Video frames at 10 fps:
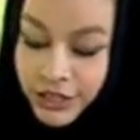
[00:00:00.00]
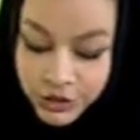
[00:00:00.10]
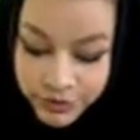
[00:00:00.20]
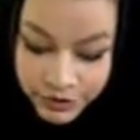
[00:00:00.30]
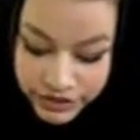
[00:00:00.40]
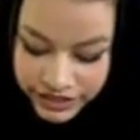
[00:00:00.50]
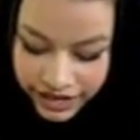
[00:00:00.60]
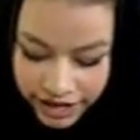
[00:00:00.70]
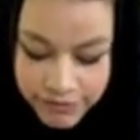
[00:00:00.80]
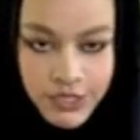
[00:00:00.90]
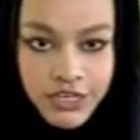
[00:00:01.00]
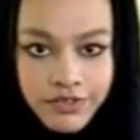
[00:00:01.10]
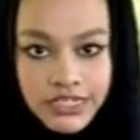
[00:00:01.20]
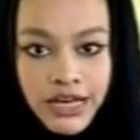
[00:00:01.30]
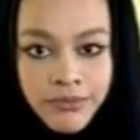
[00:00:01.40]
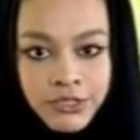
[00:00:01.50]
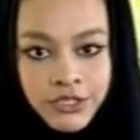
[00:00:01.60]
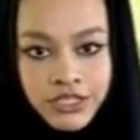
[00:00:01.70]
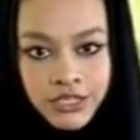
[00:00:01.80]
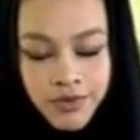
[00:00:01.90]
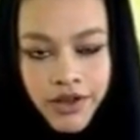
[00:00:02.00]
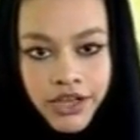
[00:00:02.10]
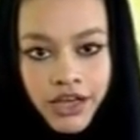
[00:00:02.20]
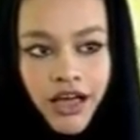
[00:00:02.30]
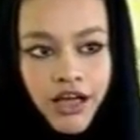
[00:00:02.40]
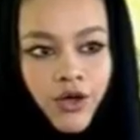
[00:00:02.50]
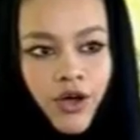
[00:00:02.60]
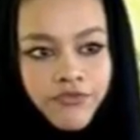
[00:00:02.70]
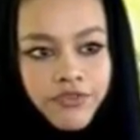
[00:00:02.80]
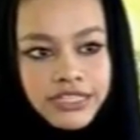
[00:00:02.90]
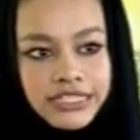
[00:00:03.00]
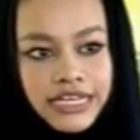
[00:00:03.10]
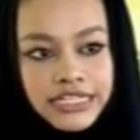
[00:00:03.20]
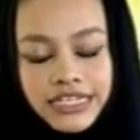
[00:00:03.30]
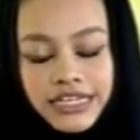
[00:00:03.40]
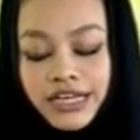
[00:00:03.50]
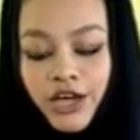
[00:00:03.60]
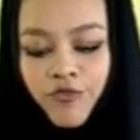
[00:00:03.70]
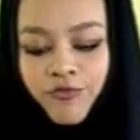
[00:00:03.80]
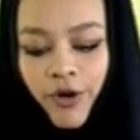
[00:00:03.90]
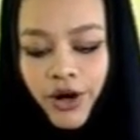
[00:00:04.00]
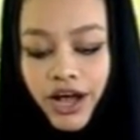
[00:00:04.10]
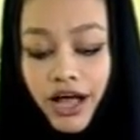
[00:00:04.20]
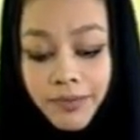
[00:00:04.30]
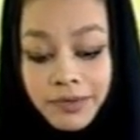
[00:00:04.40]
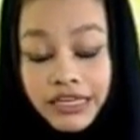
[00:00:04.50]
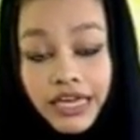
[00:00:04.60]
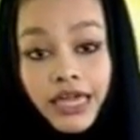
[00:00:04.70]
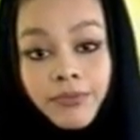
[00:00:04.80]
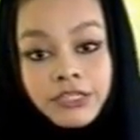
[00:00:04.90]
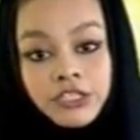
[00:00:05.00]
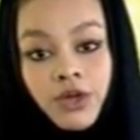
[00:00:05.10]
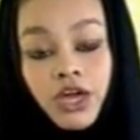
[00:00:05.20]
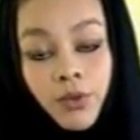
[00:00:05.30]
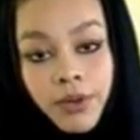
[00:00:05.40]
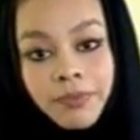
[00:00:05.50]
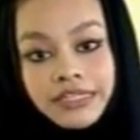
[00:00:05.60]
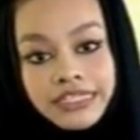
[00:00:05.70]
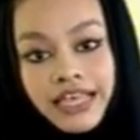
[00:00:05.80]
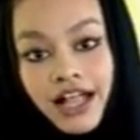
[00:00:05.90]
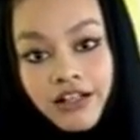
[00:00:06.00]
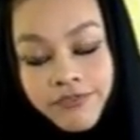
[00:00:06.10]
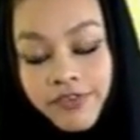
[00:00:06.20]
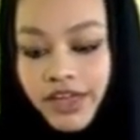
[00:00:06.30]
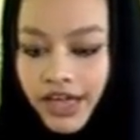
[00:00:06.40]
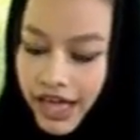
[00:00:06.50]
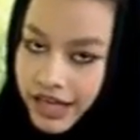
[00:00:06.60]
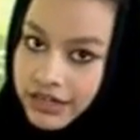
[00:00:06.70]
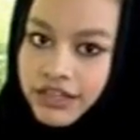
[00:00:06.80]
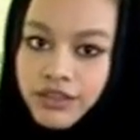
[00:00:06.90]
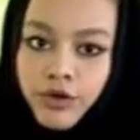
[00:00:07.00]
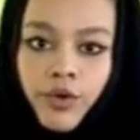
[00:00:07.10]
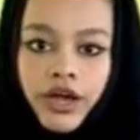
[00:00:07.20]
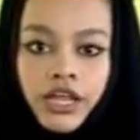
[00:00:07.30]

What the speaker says: So we really have to give it up to this very conference center for being able to equip itself, and in the run,